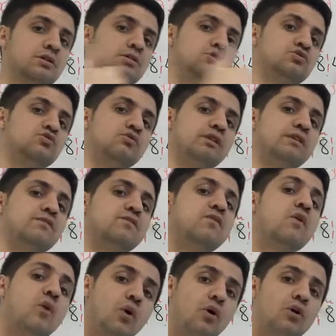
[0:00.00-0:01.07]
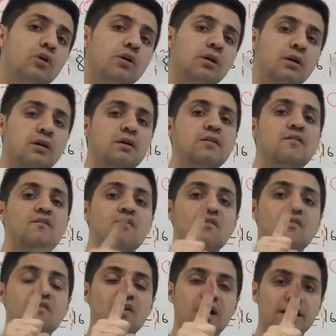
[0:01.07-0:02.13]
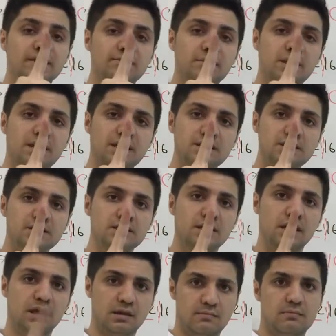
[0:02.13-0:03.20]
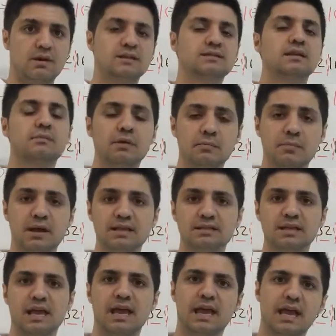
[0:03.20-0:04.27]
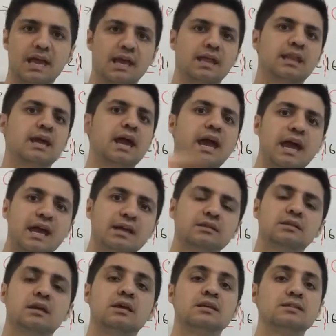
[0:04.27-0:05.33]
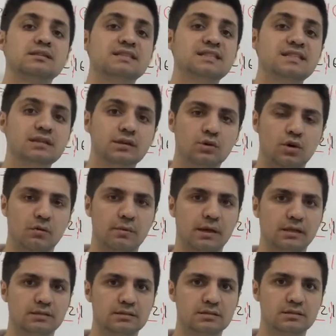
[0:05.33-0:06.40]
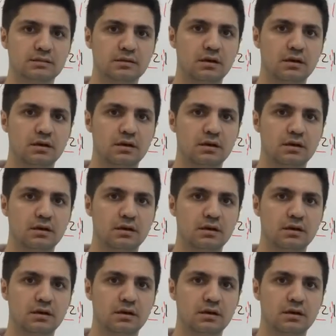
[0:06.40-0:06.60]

24 1 bits in my subnet mask and 8 0 bits.